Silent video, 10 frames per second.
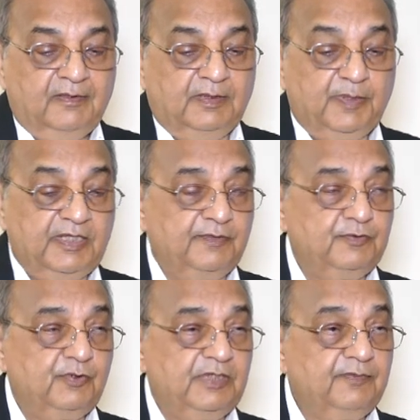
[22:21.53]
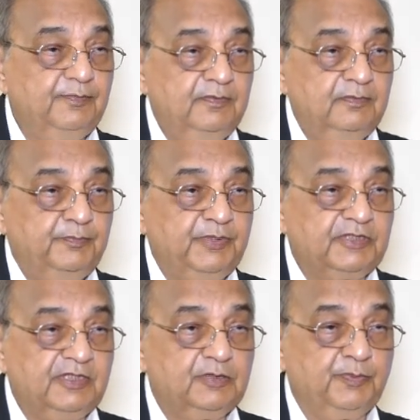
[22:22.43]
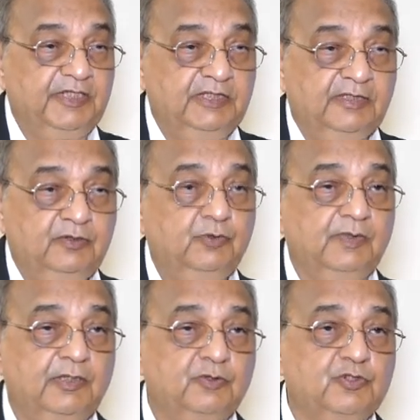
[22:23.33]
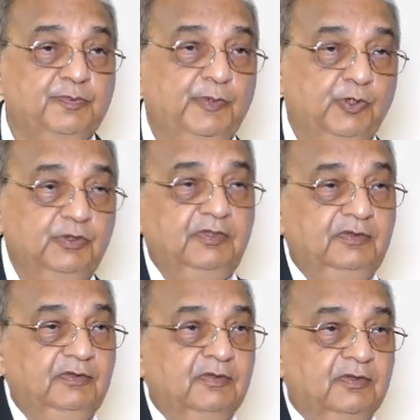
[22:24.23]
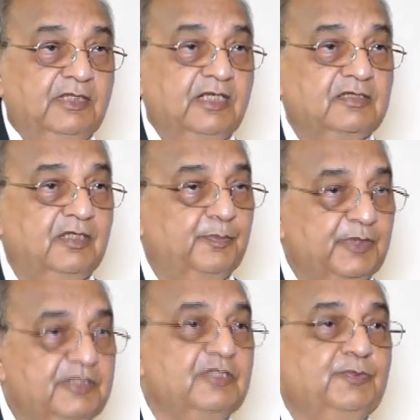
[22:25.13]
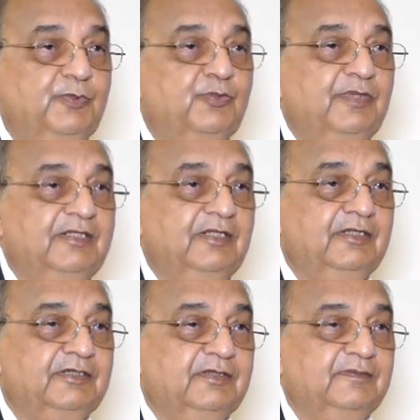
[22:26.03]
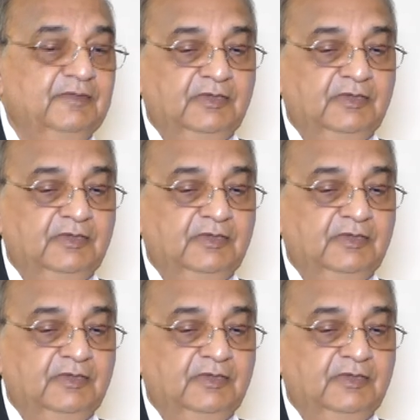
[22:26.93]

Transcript: But if you give patient is breathing, you want to support, that's the pressure support ventilation.